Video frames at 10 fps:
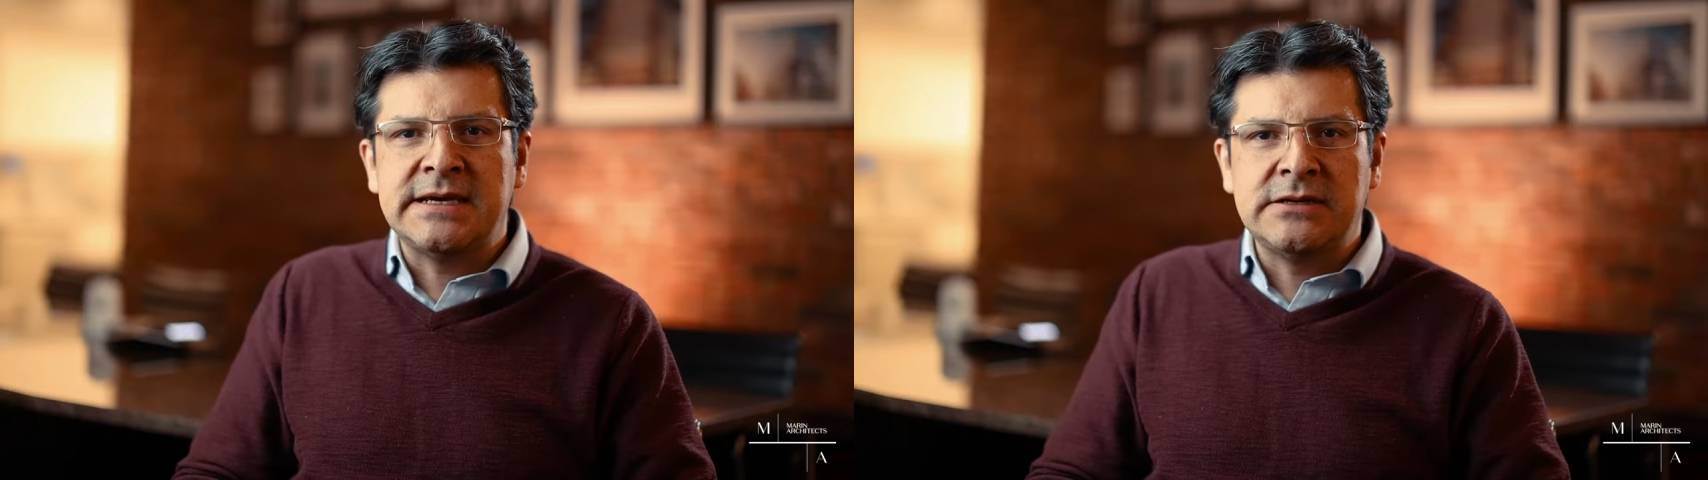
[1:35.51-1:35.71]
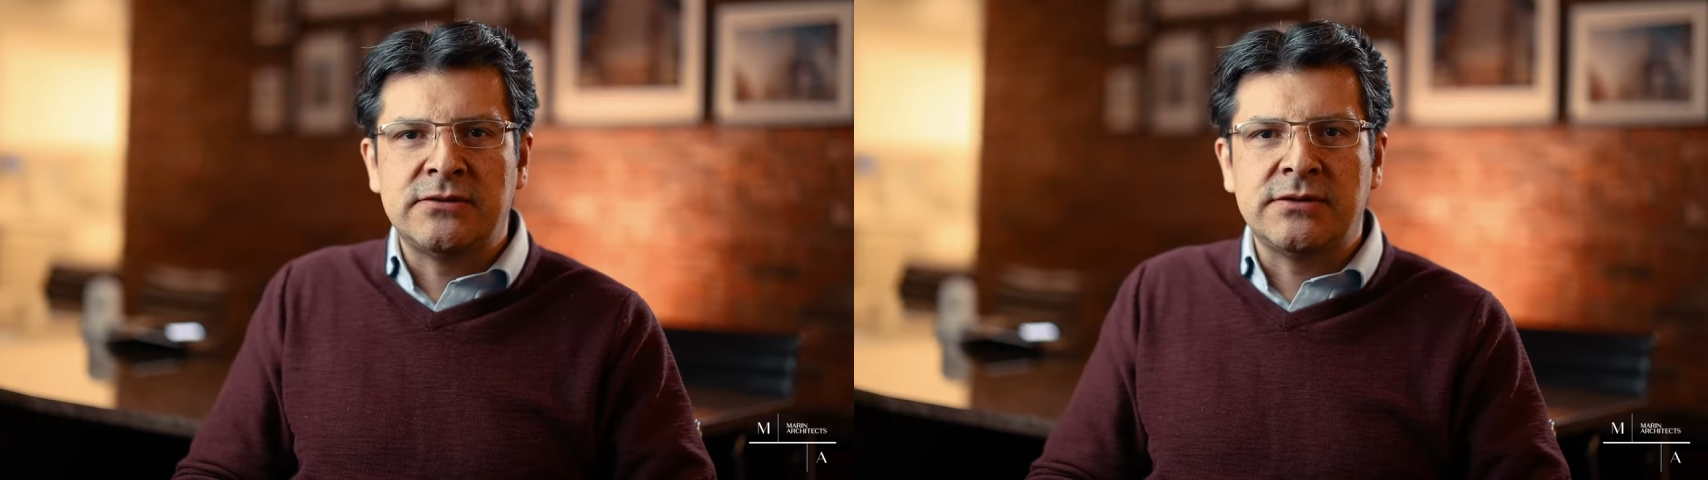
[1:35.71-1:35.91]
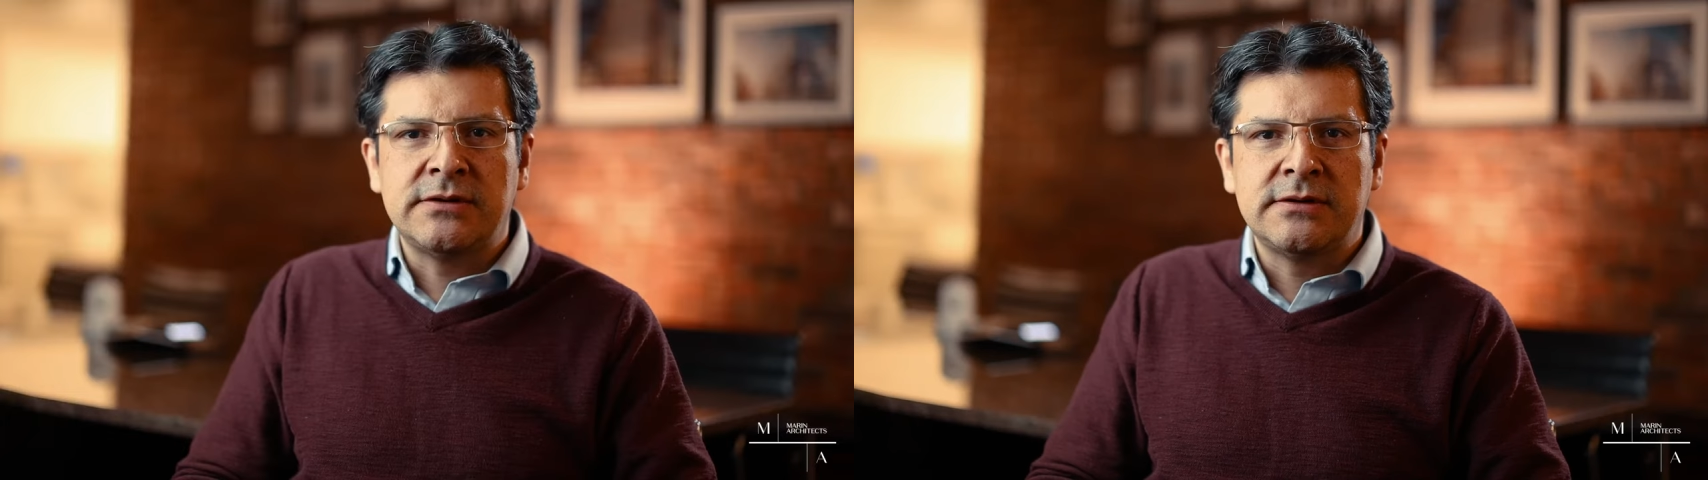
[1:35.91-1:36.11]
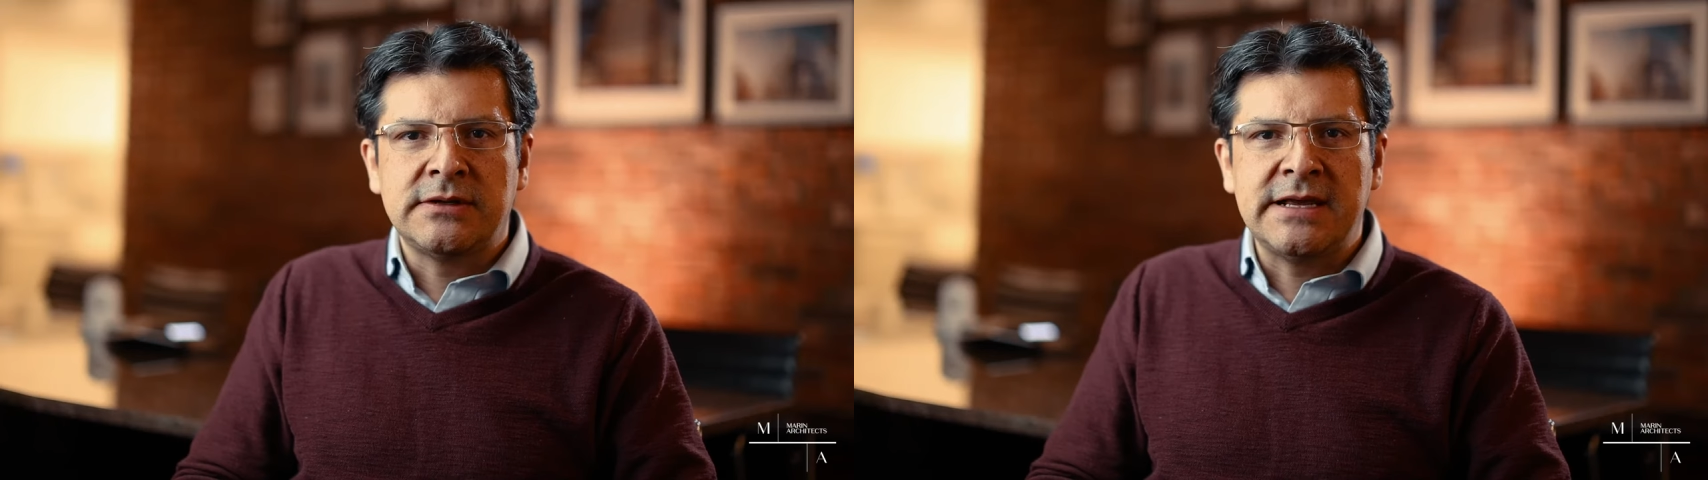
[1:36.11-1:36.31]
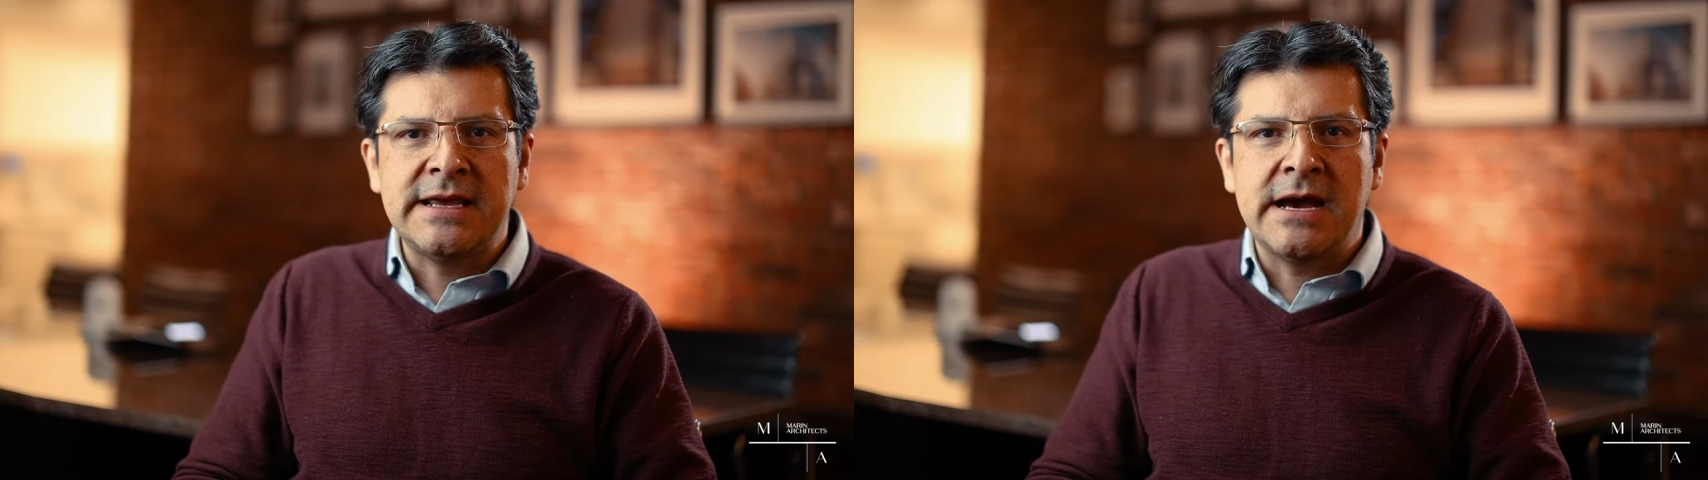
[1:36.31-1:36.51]
tailor
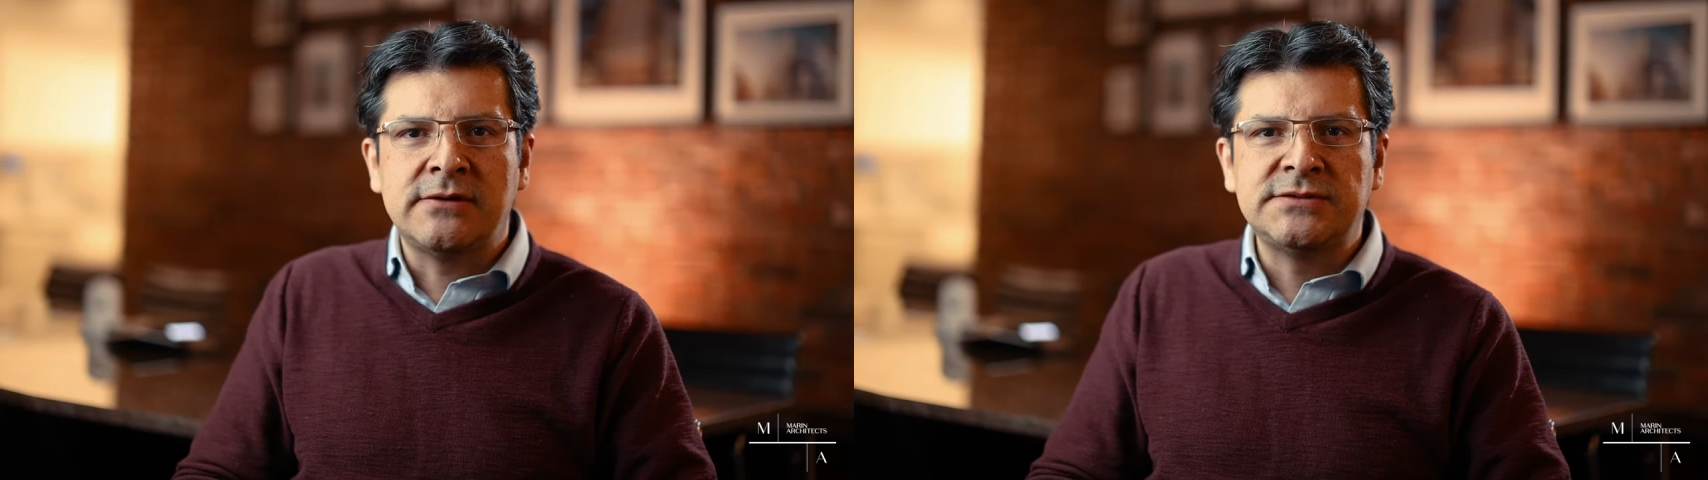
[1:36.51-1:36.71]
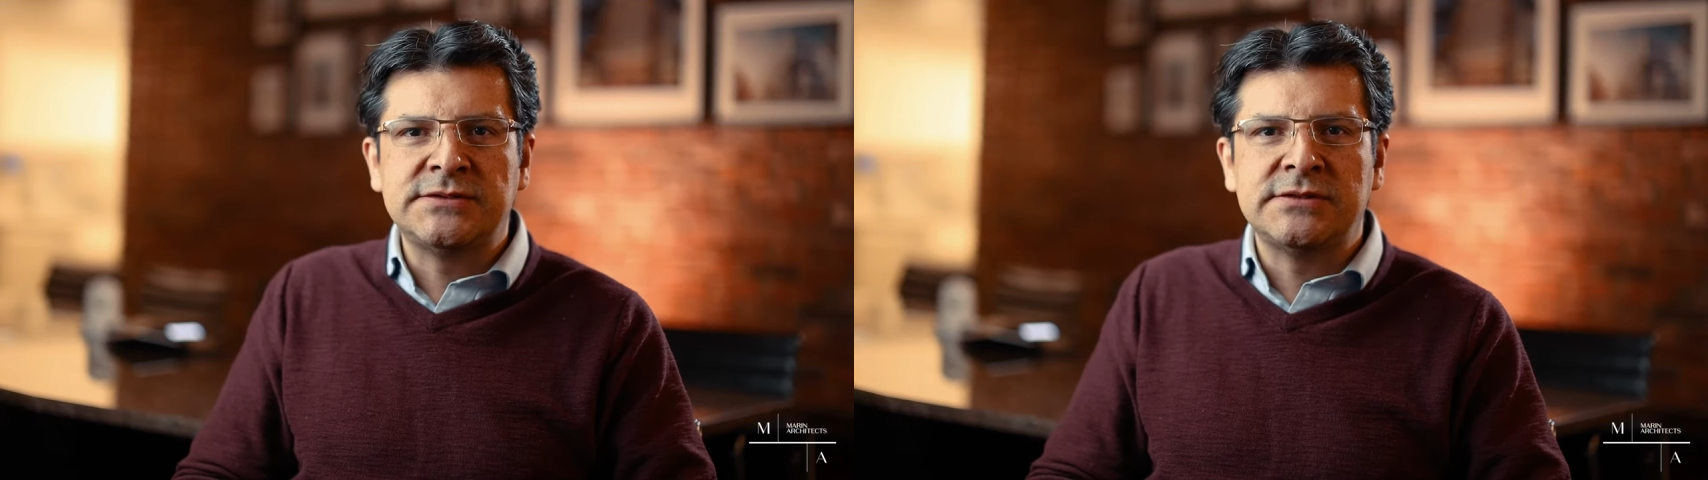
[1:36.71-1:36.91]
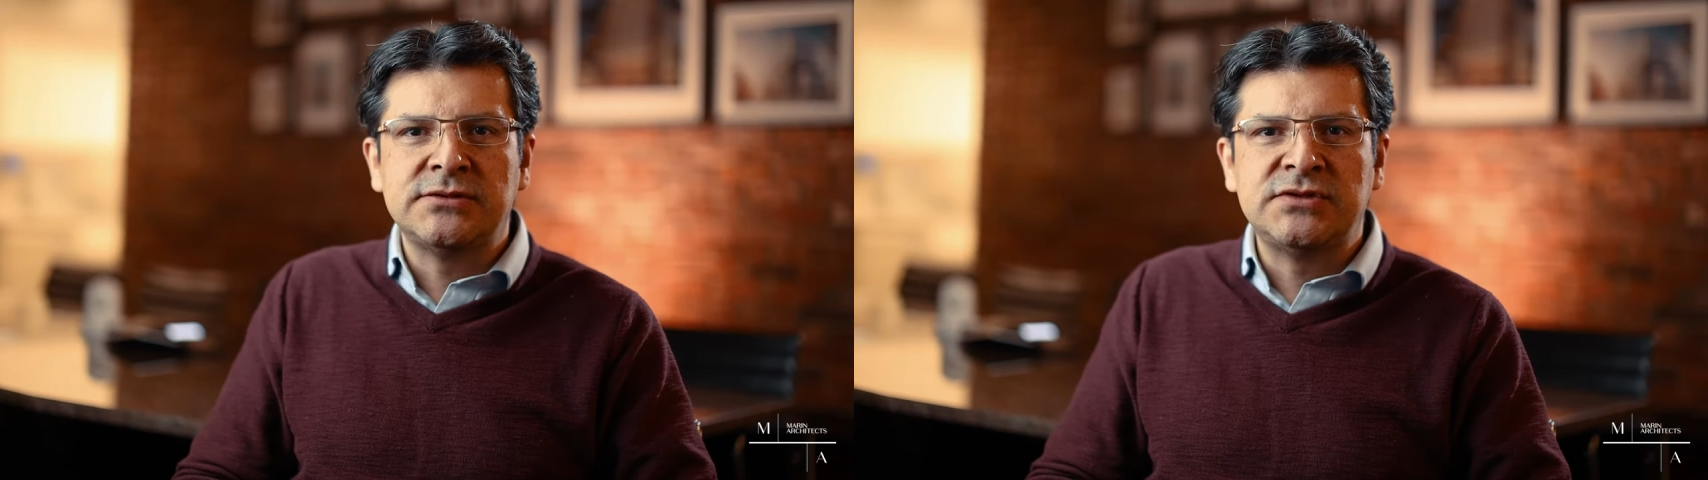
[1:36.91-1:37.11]
layouts